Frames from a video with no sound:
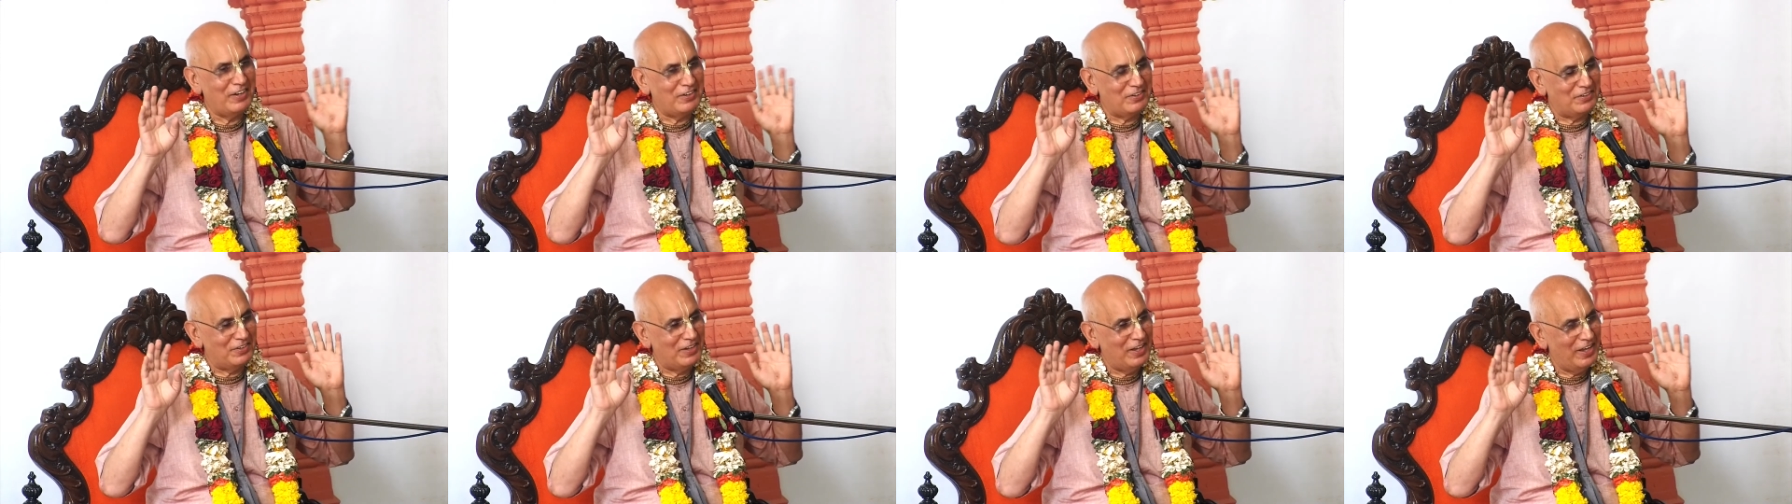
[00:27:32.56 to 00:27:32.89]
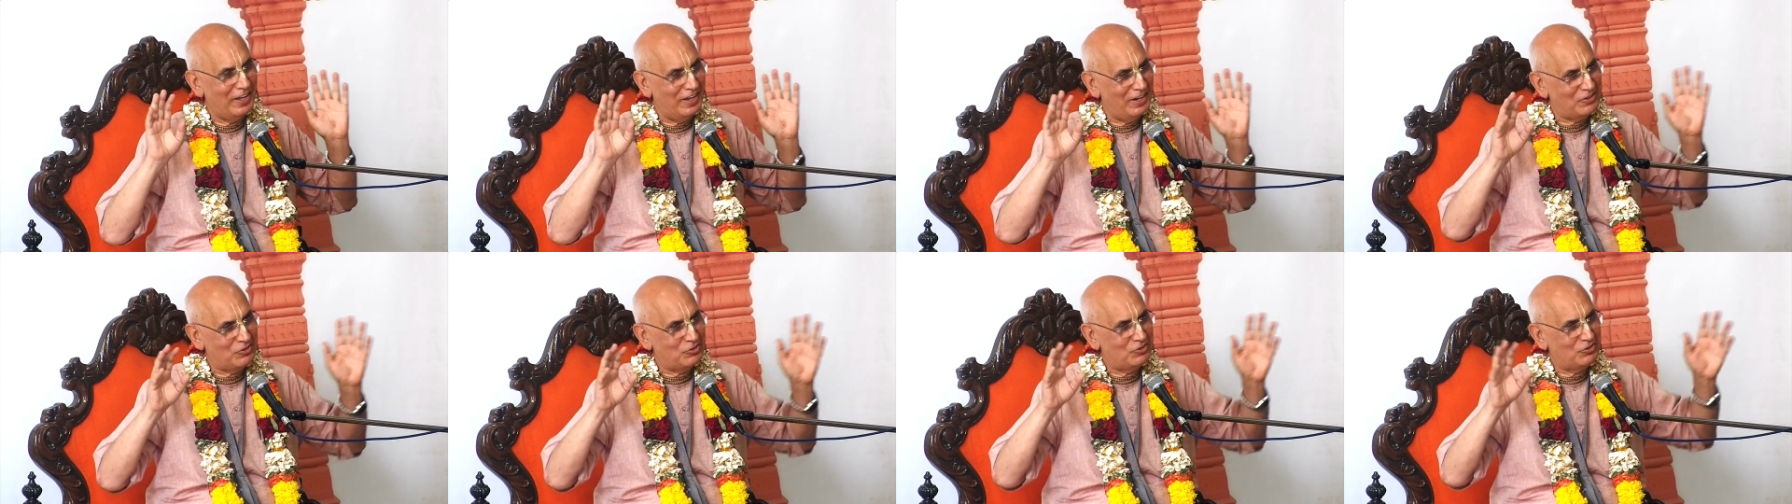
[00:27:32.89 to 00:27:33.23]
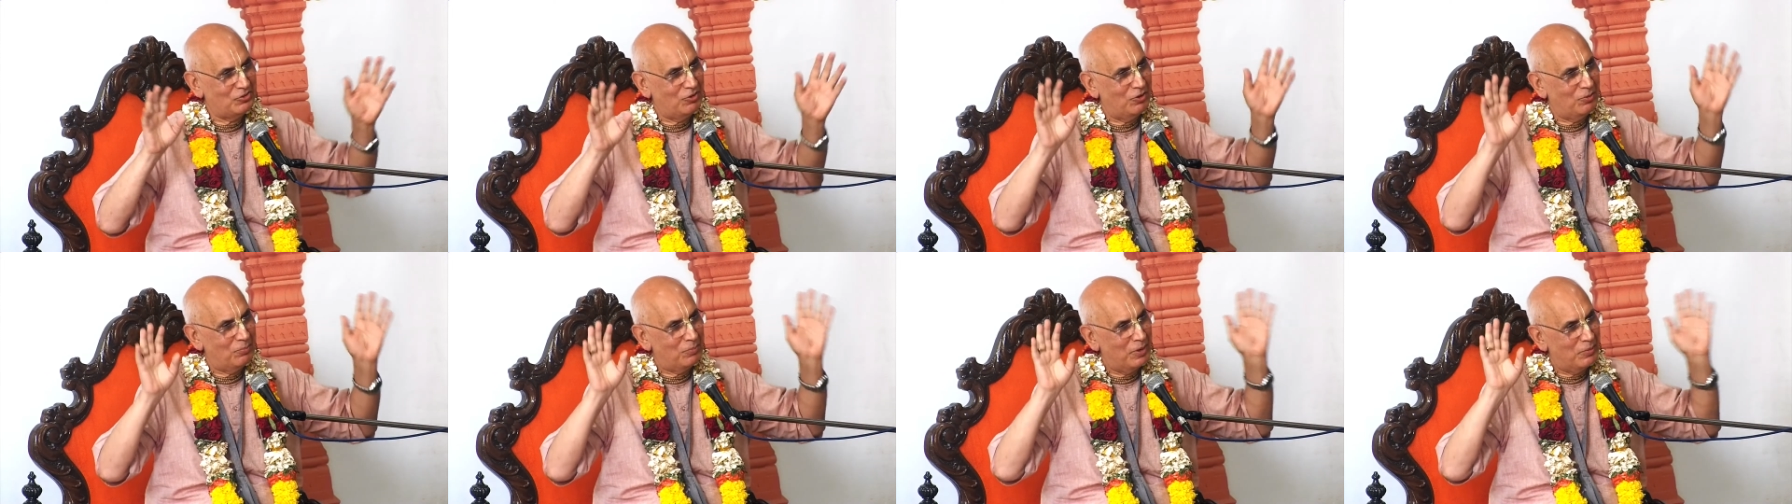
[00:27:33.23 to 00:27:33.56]
hairs
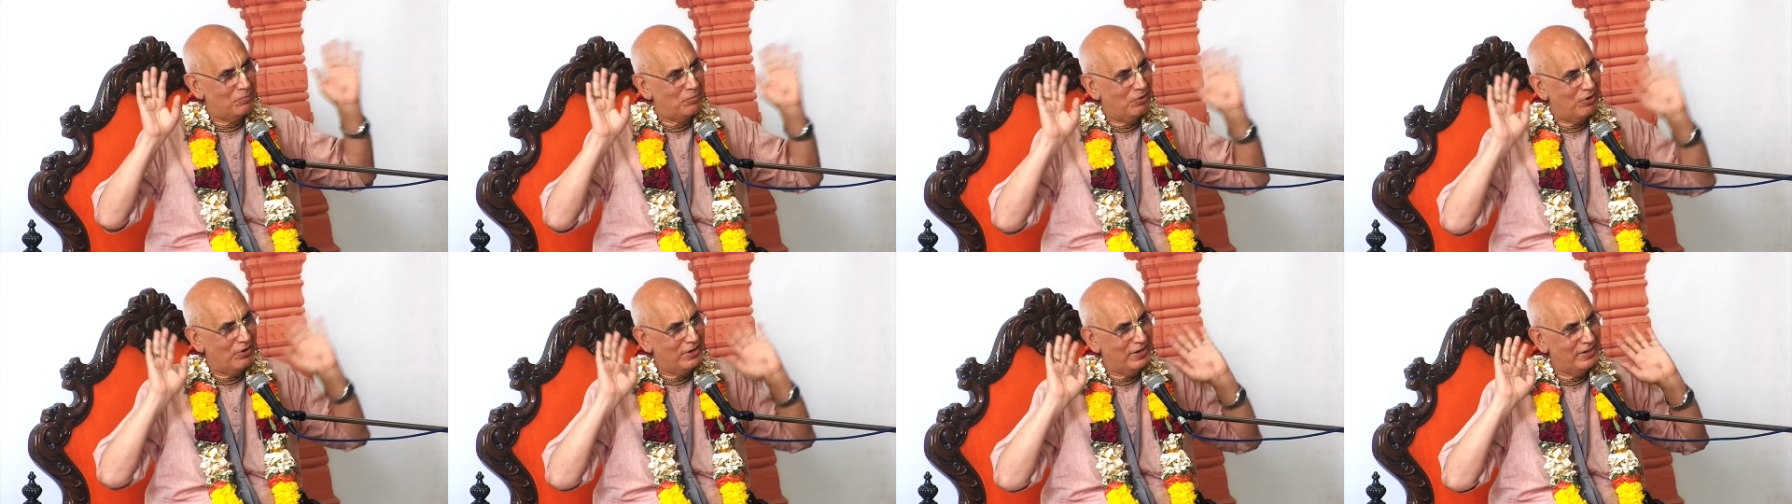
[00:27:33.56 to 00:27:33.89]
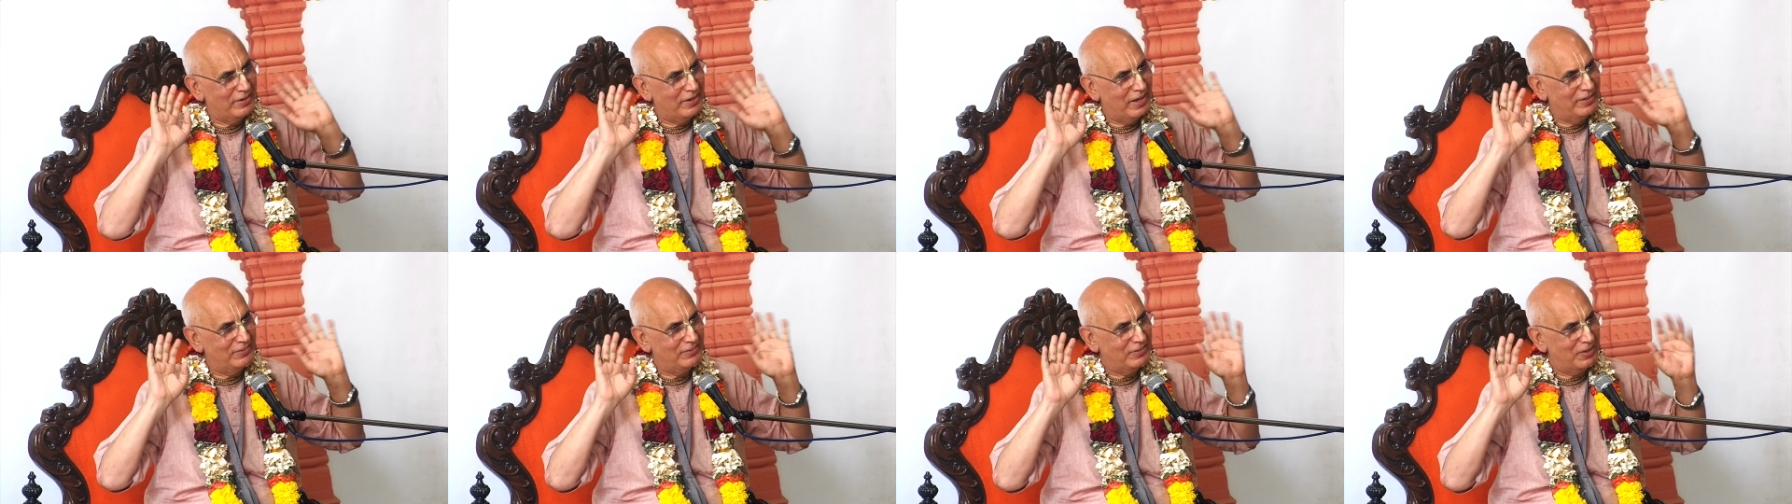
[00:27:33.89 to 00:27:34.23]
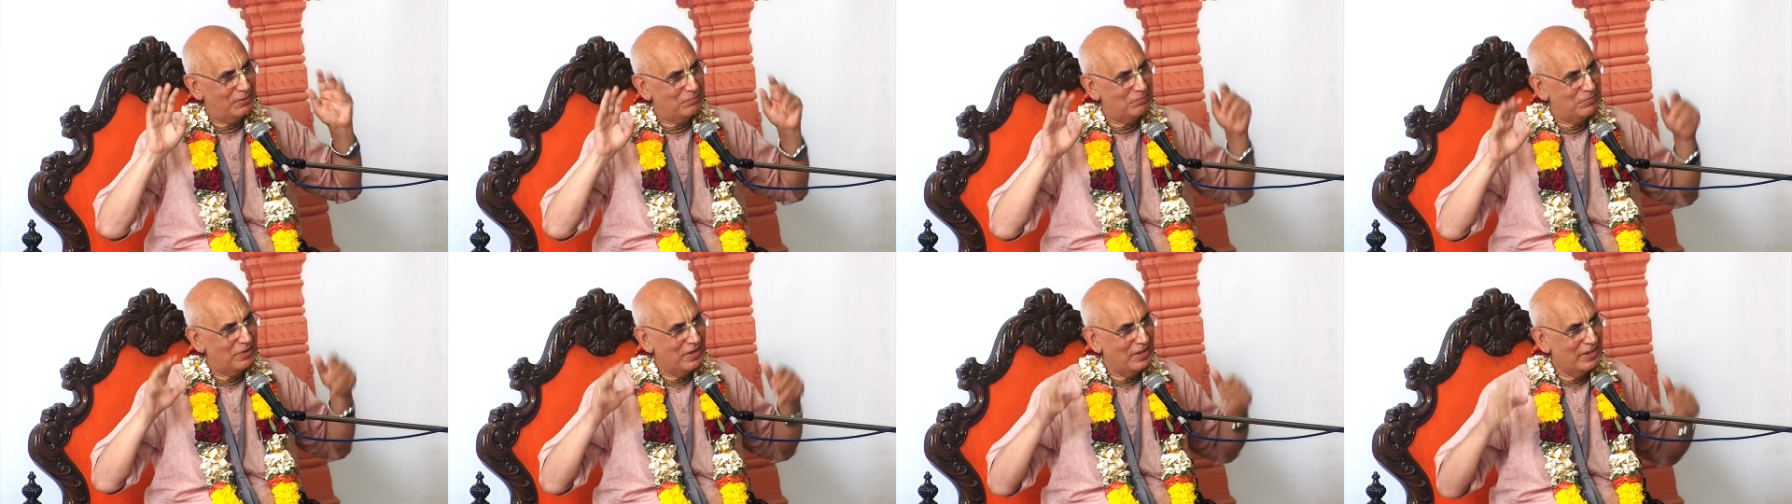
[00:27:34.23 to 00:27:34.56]
on my body rise up?
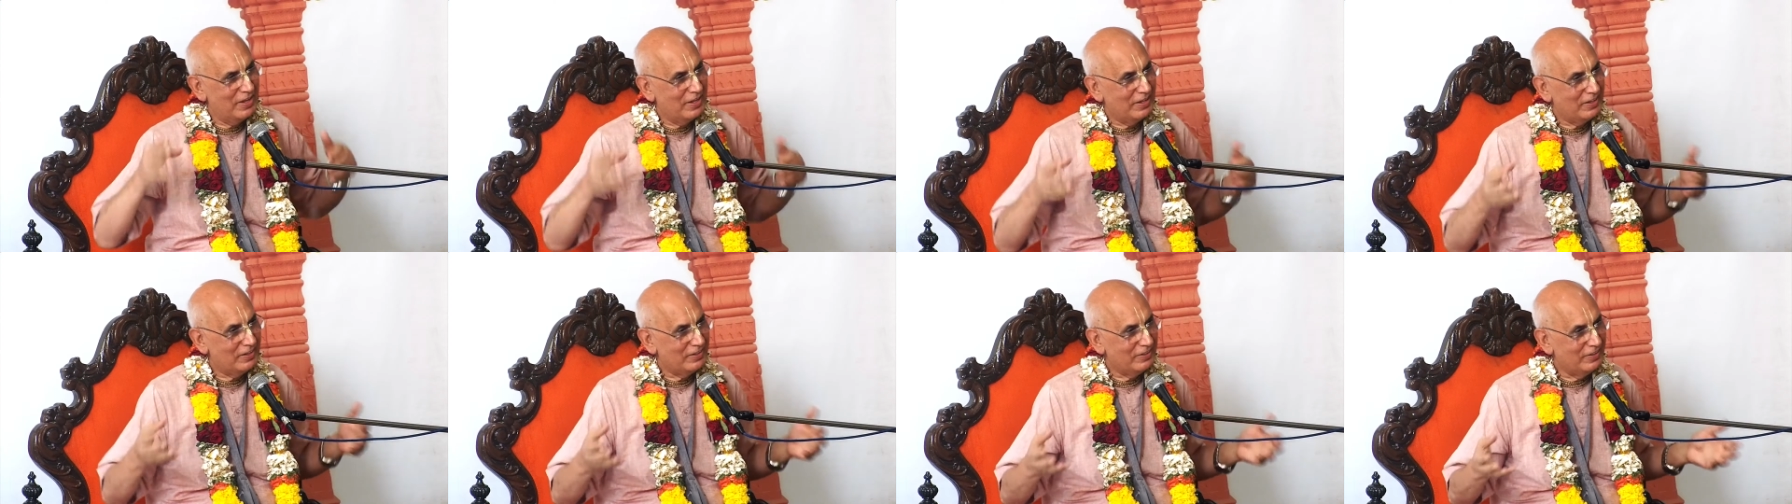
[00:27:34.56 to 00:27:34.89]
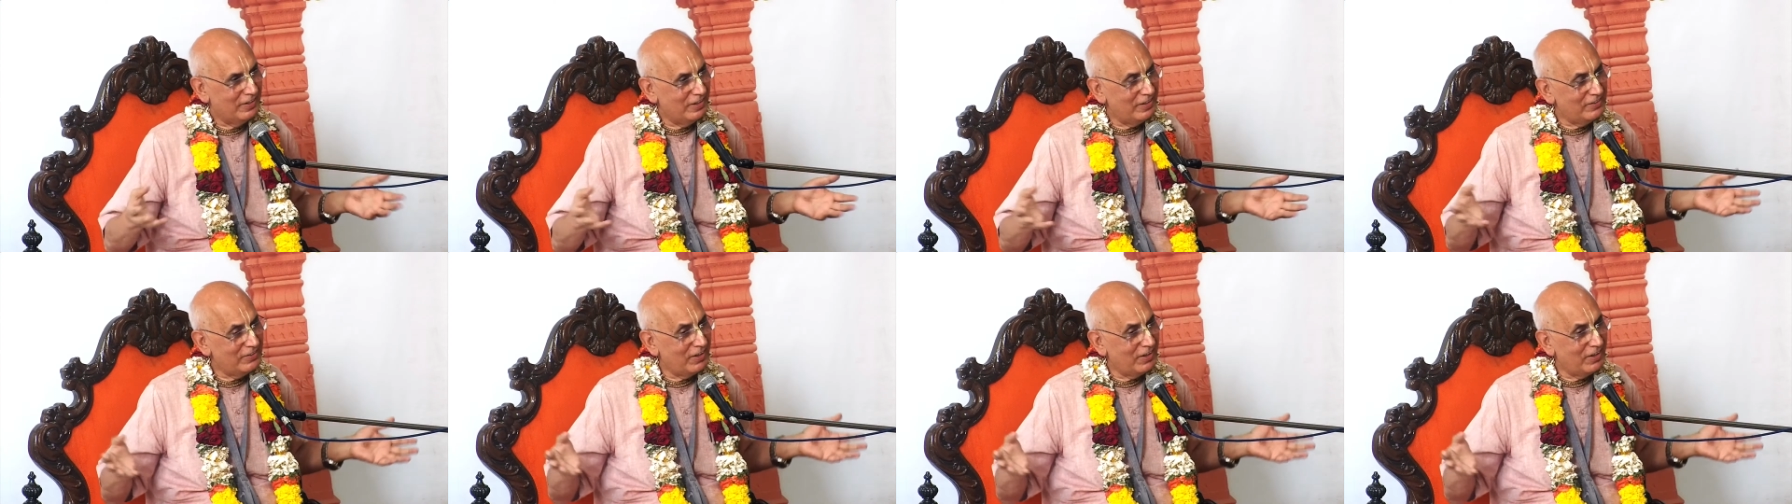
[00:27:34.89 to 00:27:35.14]
These